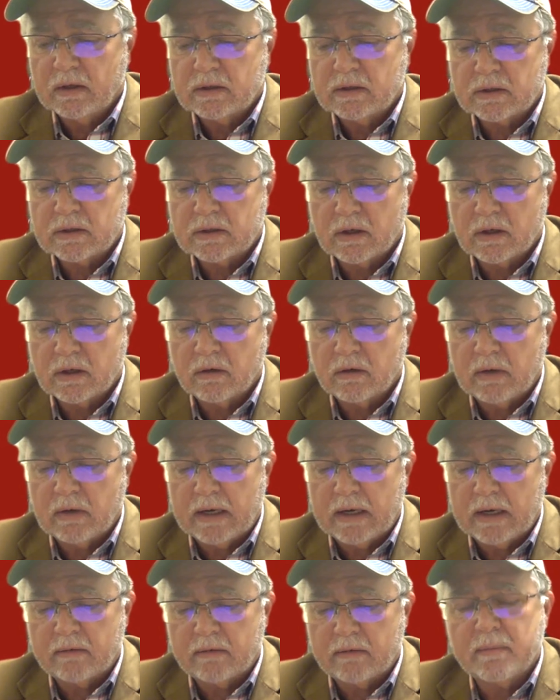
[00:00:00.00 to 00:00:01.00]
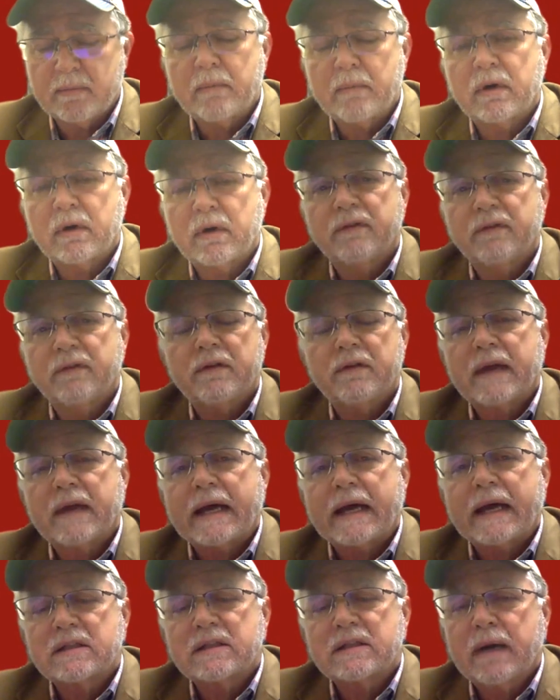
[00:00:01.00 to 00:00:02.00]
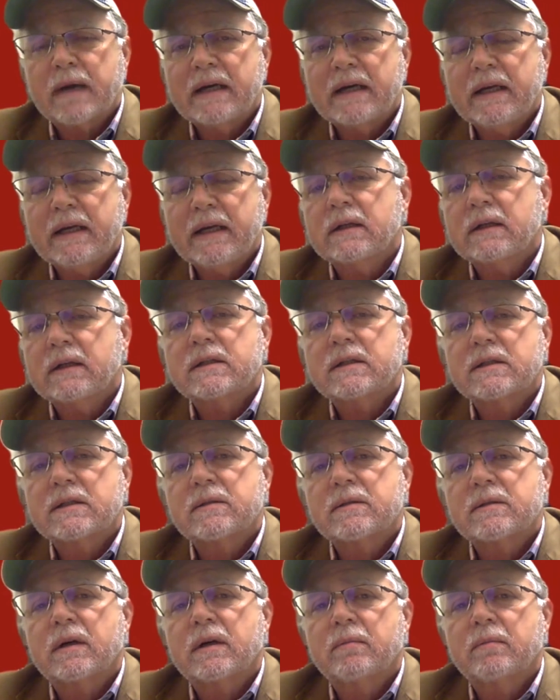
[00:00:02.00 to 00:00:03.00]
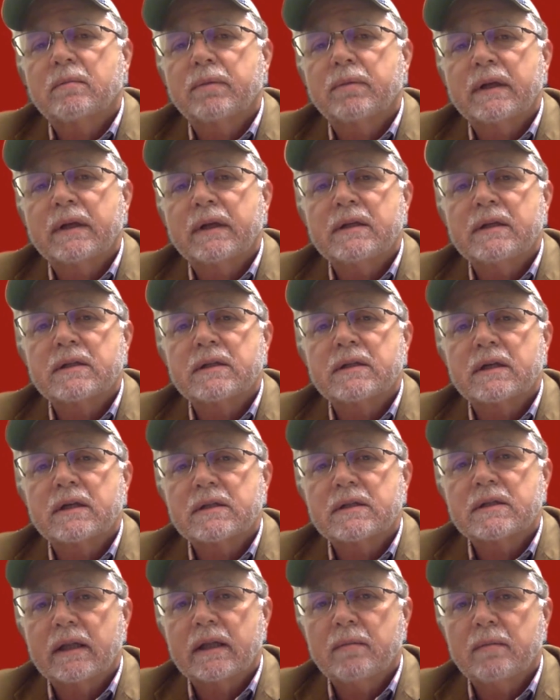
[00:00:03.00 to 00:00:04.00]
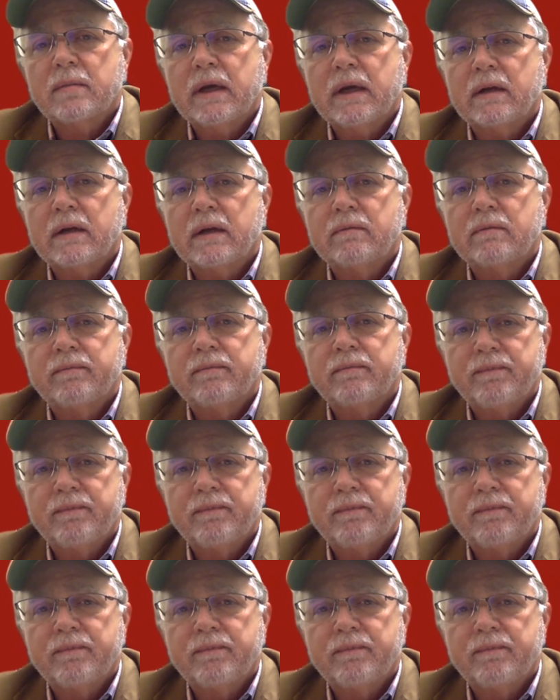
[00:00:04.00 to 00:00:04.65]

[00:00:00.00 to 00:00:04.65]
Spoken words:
So remember, if you've got some ideas, please send them in.